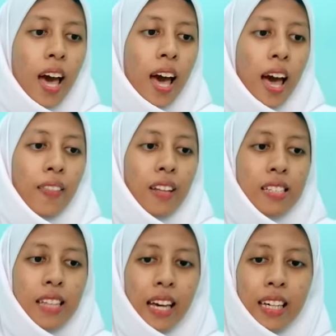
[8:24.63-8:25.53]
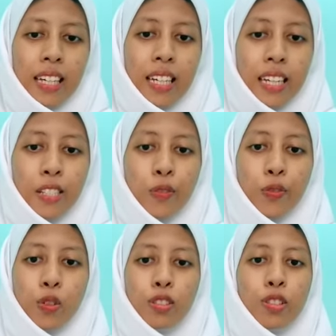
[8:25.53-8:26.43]
And the second is
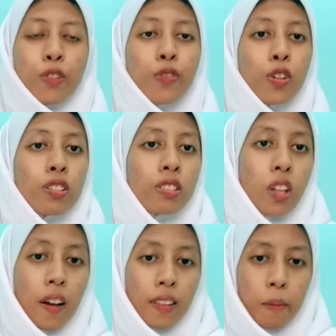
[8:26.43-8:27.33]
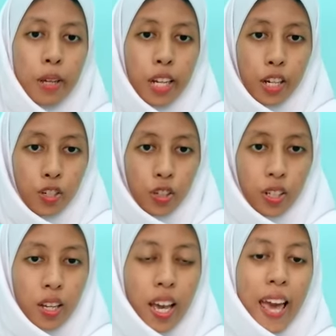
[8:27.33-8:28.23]
food-to-food
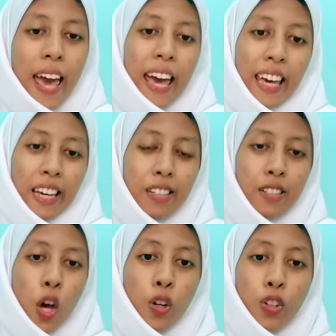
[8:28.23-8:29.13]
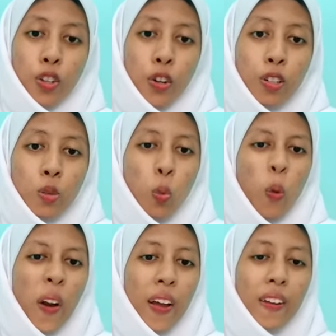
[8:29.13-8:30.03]
contamination. It occurs
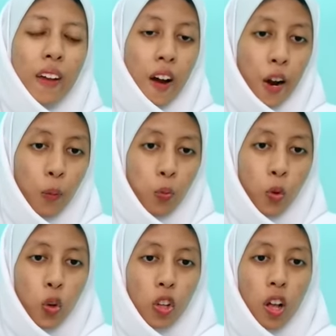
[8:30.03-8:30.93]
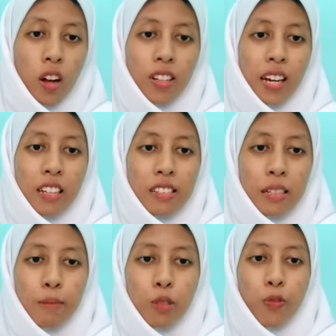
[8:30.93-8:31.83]
when harmful
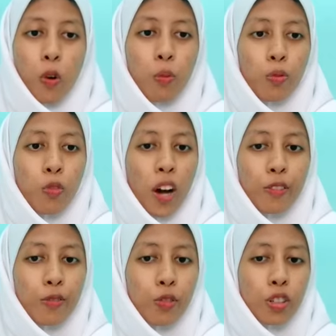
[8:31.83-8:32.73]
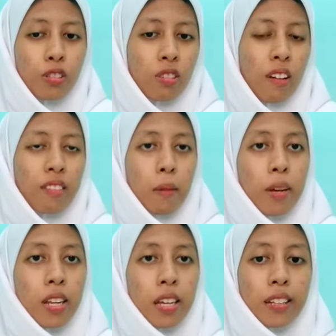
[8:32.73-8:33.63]
organisms from one food
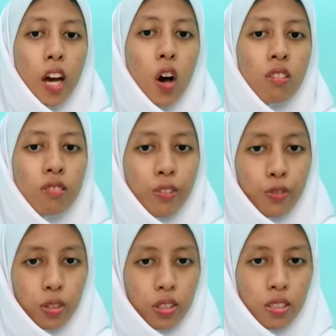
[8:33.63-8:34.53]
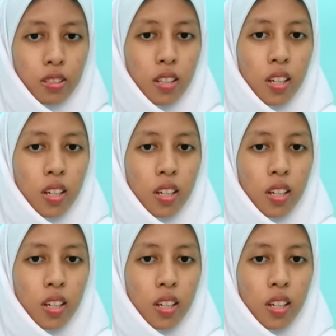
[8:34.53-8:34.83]
contaminate other foods.